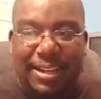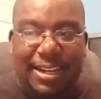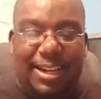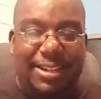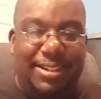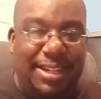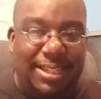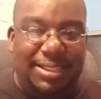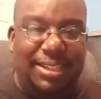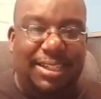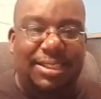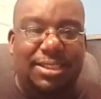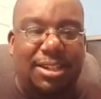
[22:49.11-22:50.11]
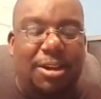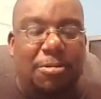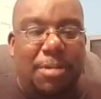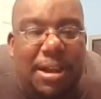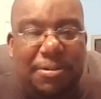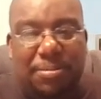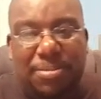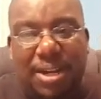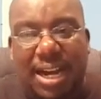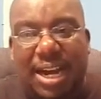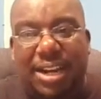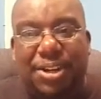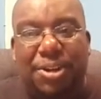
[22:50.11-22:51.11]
a distance away from God.